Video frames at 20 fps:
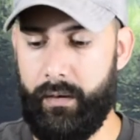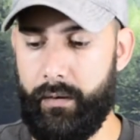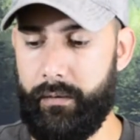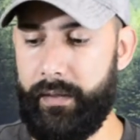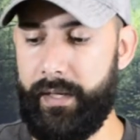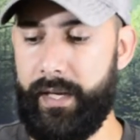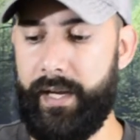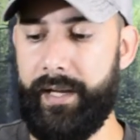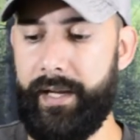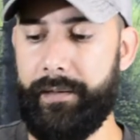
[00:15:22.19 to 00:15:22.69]

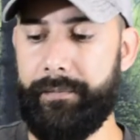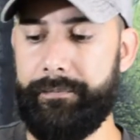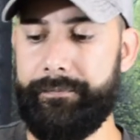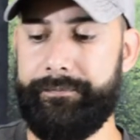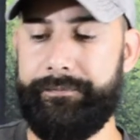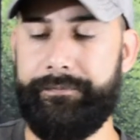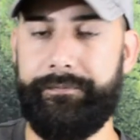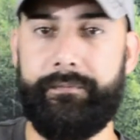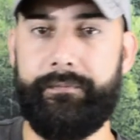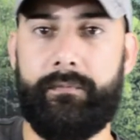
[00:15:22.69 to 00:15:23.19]
Okay,
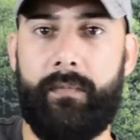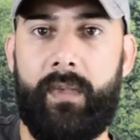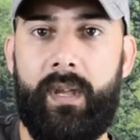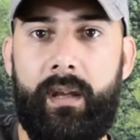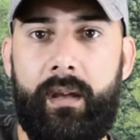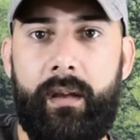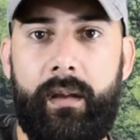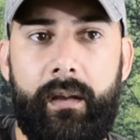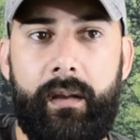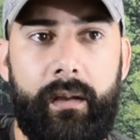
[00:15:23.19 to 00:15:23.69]

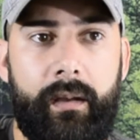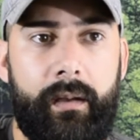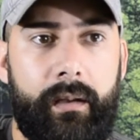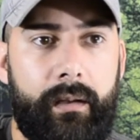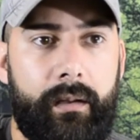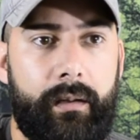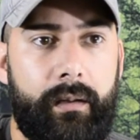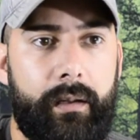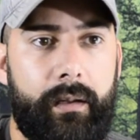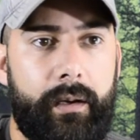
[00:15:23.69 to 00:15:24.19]

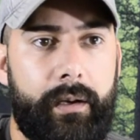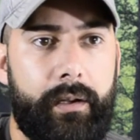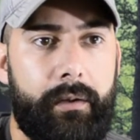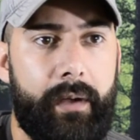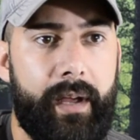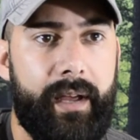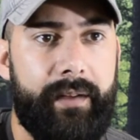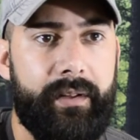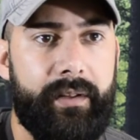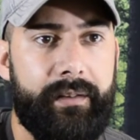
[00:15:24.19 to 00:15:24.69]
there you
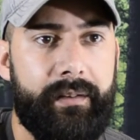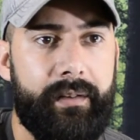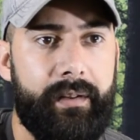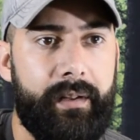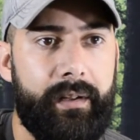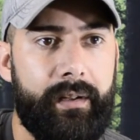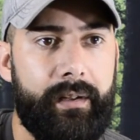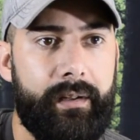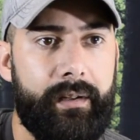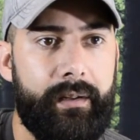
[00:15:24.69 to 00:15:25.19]
have it
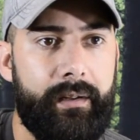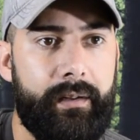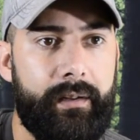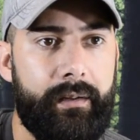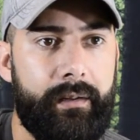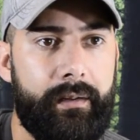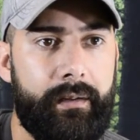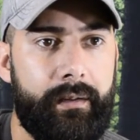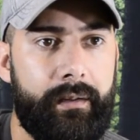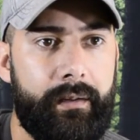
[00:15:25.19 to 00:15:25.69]

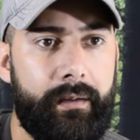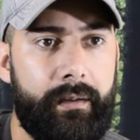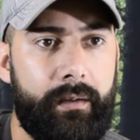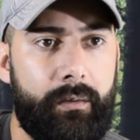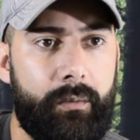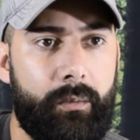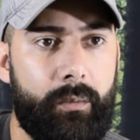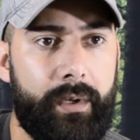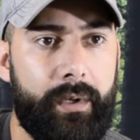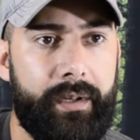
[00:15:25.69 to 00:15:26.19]

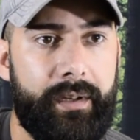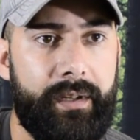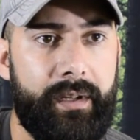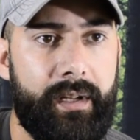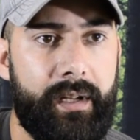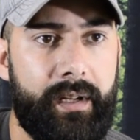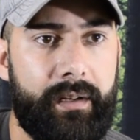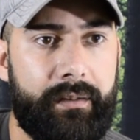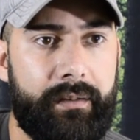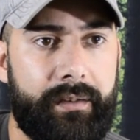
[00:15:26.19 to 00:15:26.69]
with the
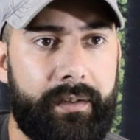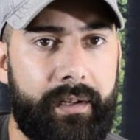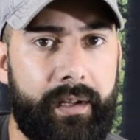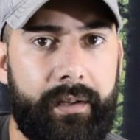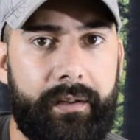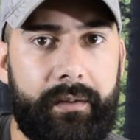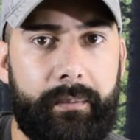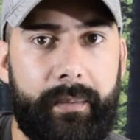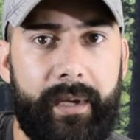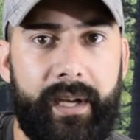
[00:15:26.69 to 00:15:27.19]
handle
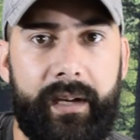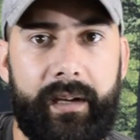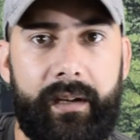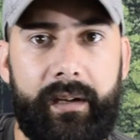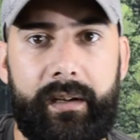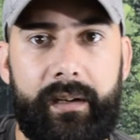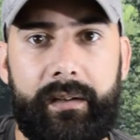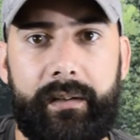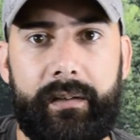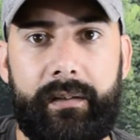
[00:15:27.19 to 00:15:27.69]
scales back
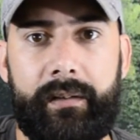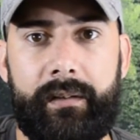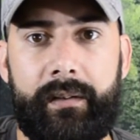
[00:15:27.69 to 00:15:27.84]
on.